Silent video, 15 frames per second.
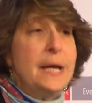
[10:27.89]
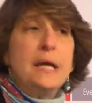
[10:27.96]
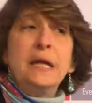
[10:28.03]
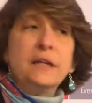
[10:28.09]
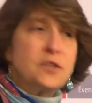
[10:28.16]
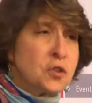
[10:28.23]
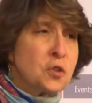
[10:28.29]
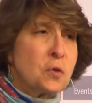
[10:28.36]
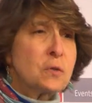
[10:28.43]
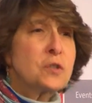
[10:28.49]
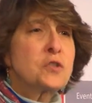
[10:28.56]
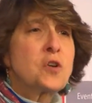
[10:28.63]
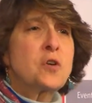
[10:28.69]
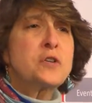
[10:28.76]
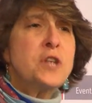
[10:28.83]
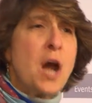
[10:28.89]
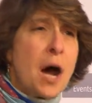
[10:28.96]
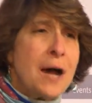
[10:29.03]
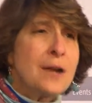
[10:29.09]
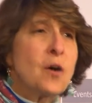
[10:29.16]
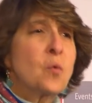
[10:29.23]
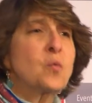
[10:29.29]
Insurers are
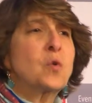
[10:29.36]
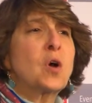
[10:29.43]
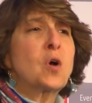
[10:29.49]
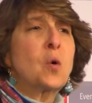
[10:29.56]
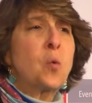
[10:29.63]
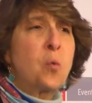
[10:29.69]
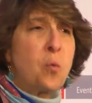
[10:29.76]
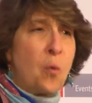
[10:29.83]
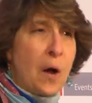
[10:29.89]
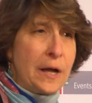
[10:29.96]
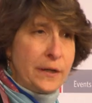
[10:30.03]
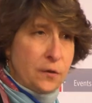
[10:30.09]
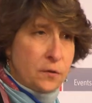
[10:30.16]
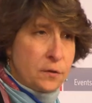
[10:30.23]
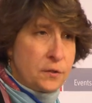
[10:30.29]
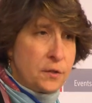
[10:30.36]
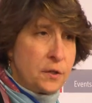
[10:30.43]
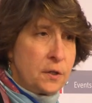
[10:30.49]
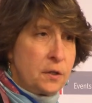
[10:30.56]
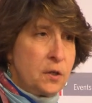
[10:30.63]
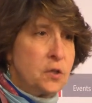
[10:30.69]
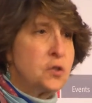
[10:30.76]
not required
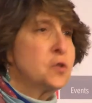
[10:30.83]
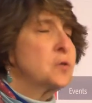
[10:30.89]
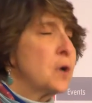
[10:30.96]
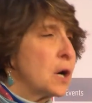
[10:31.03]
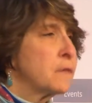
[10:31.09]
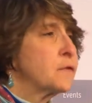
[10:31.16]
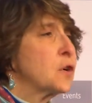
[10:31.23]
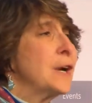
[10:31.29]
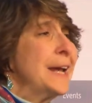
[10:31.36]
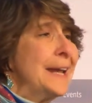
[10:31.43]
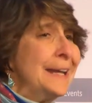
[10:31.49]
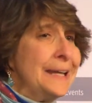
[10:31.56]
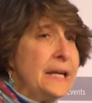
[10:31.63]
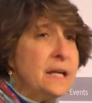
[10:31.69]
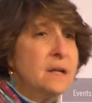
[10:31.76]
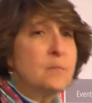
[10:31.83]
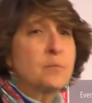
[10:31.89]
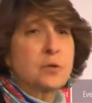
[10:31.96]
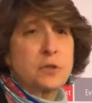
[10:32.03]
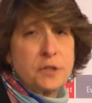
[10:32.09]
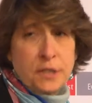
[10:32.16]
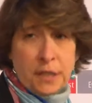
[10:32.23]
to cover any
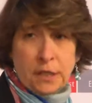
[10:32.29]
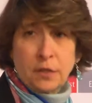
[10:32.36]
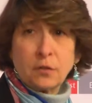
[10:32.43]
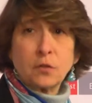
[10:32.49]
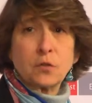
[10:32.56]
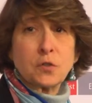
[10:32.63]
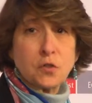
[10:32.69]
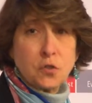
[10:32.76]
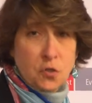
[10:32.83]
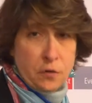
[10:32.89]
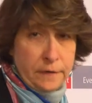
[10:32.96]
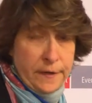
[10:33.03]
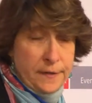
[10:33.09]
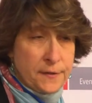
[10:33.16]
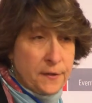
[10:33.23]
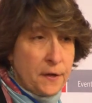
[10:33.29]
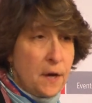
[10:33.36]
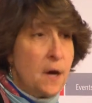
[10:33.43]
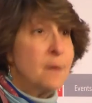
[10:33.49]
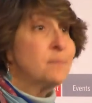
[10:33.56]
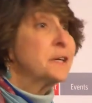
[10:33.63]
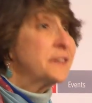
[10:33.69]
particular service,
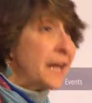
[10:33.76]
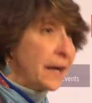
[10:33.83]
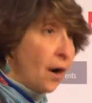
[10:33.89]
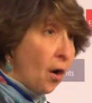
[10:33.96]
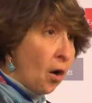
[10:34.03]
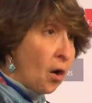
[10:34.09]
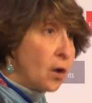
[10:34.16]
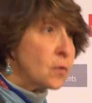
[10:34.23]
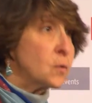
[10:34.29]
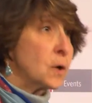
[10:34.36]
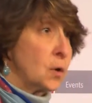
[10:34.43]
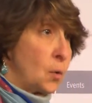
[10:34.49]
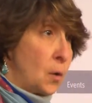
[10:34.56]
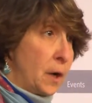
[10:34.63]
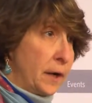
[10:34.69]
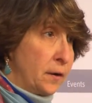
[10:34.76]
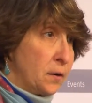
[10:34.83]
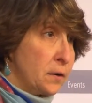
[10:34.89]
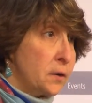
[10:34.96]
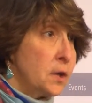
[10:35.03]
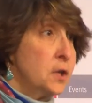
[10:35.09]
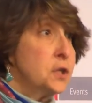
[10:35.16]
but they are
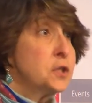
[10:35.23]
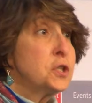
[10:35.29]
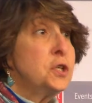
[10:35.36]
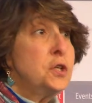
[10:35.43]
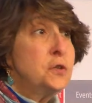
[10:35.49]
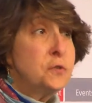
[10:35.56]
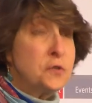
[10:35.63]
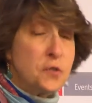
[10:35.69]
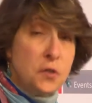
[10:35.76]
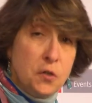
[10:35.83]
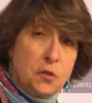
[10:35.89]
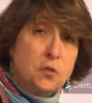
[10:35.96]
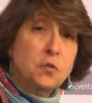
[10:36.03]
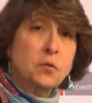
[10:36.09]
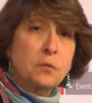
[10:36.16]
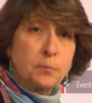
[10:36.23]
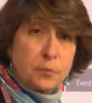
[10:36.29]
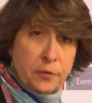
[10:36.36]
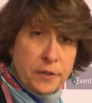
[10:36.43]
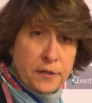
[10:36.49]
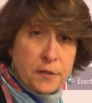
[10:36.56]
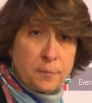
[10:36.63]
required to use neutral
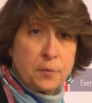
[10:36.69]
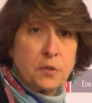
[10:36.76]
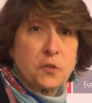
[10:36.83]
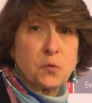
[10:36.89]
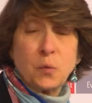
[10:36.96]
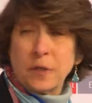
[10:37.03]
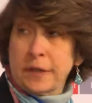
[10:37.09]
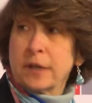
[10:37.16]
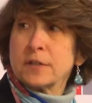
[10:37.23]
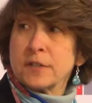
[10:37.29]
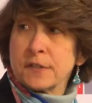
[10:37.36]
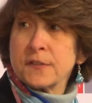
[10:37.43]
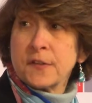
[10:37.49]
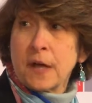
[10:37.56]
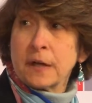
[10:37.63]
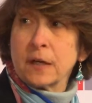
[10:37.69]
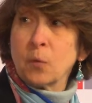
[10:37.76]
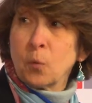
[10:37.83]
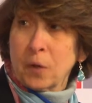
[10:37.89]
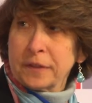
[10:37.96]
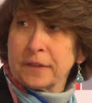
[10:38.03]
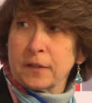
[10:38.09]
principles when they're deciding
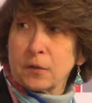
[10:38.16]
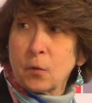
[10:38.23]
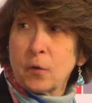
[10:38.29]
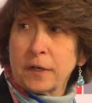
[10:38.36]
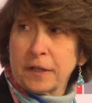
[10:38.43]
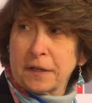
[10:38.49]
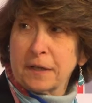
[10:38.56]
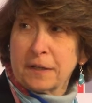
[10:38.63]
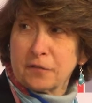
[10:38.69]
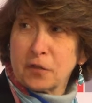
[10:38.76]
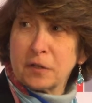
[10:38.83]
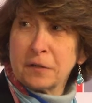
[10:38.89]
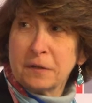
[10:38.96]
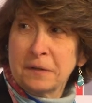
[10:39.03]
what they're going to cover.